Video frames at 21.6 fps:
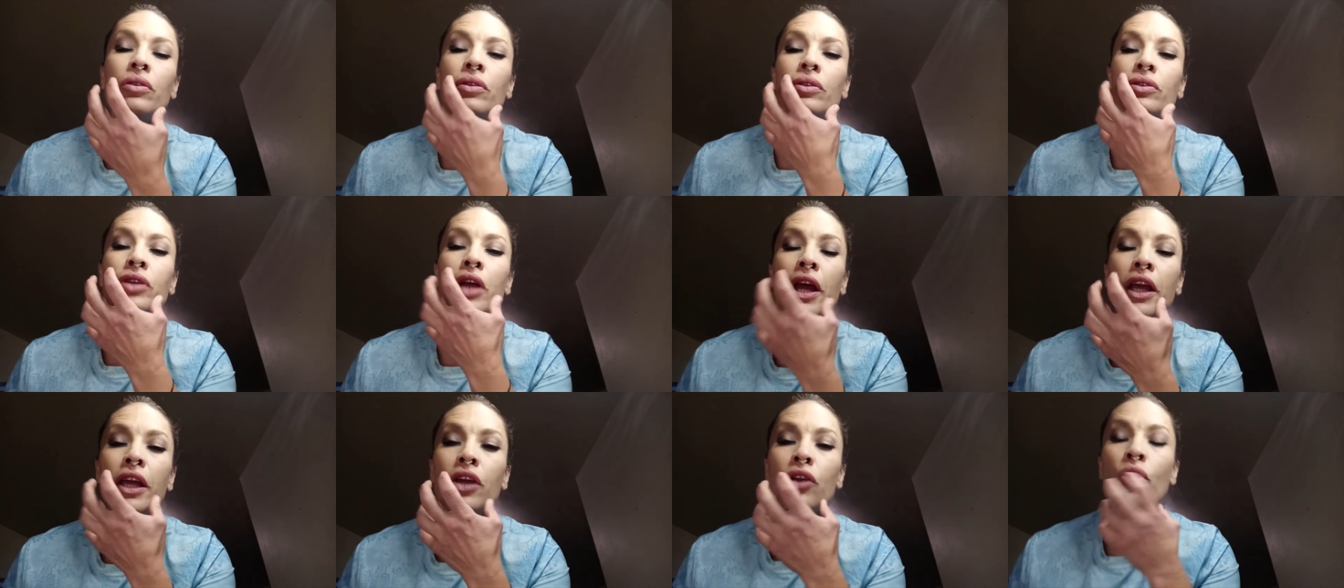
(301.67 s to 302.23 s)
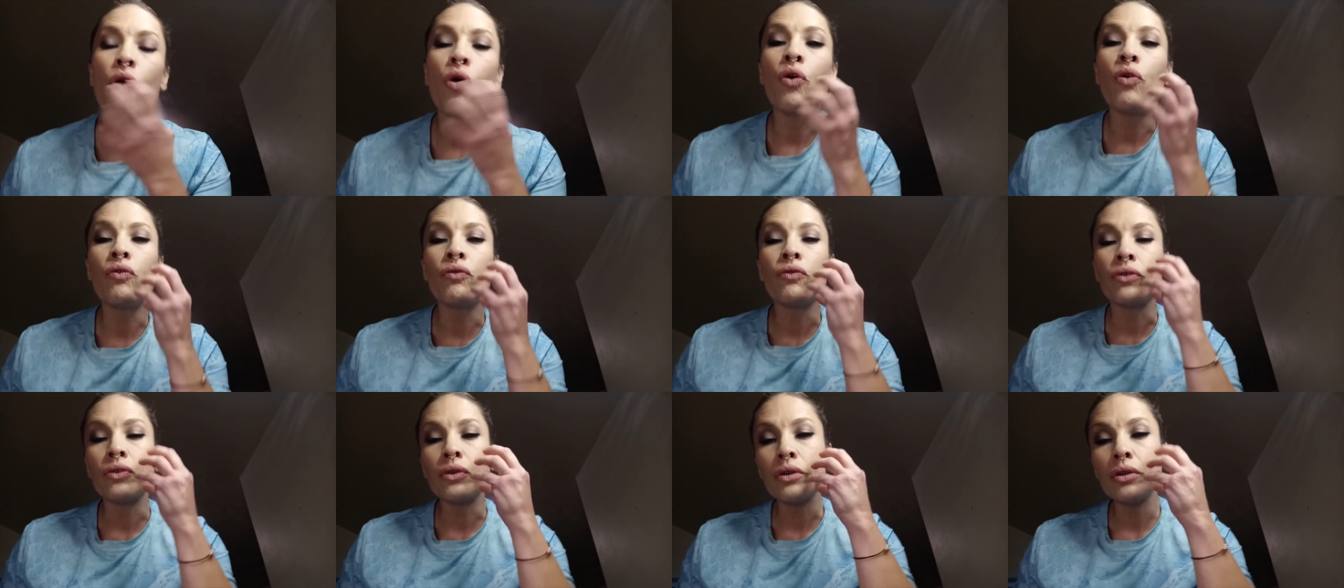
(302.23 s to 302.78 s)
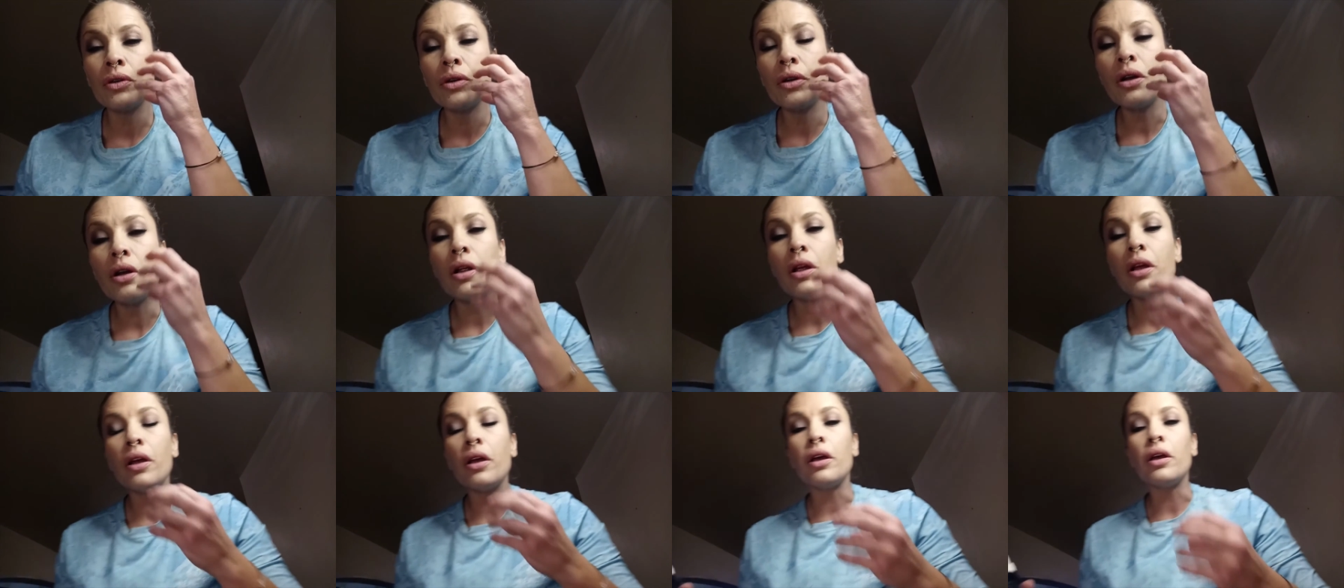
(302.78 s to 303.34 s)
taken over
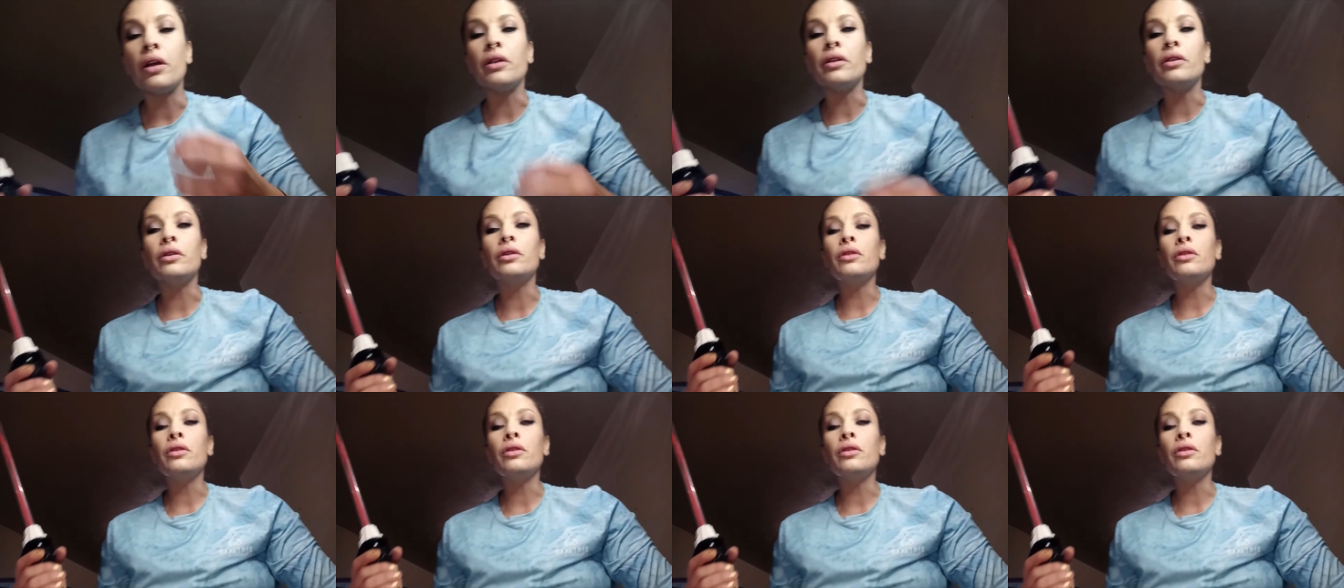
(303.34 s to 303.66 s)
and